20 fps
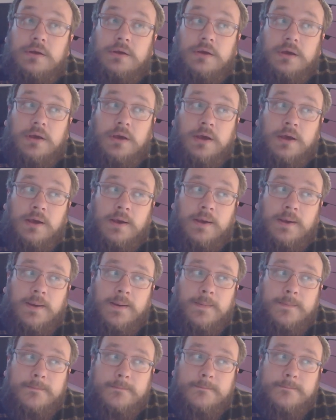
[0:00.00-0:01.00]

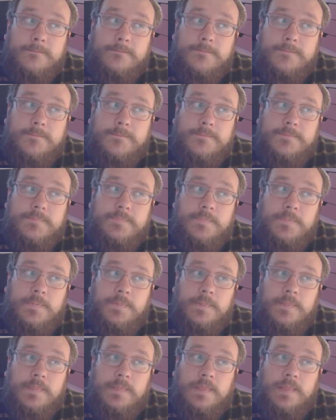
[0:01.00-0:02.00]
a
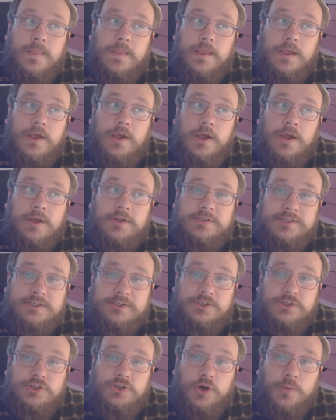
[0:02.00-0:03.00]

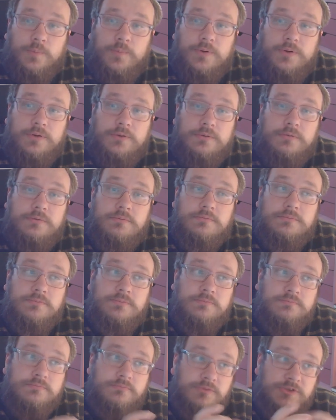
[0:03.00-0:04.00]
desktop
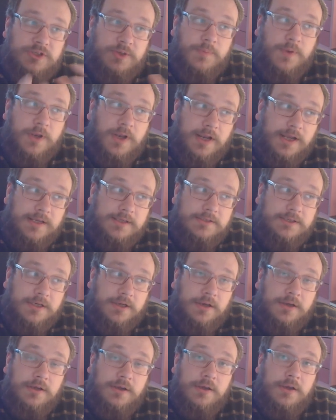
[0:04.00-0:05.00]

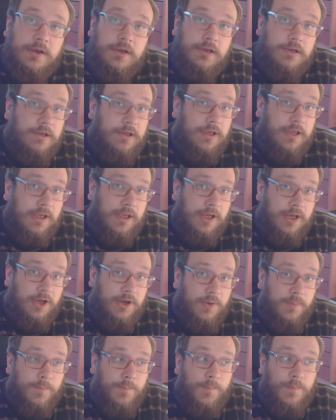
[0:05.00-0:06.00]
simulator in
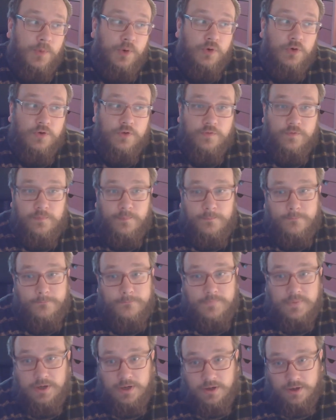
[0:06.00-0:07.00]
a more of
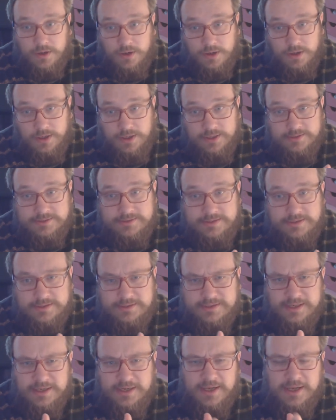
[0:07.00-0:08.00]
my
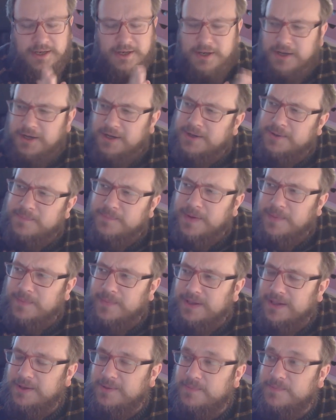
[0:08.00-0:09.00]
aesthetic, and like
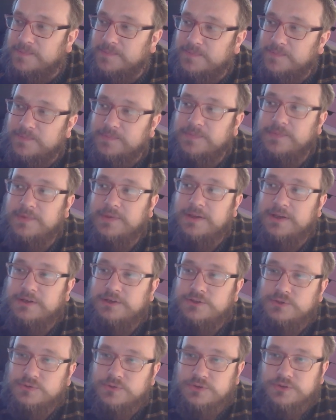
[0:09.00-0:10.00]
maybe
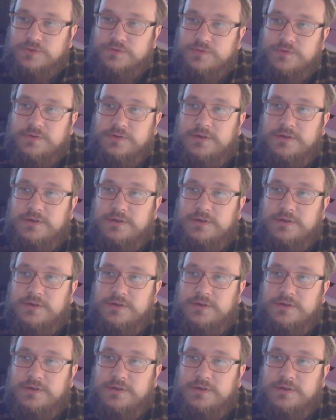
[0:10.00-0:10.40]
sort of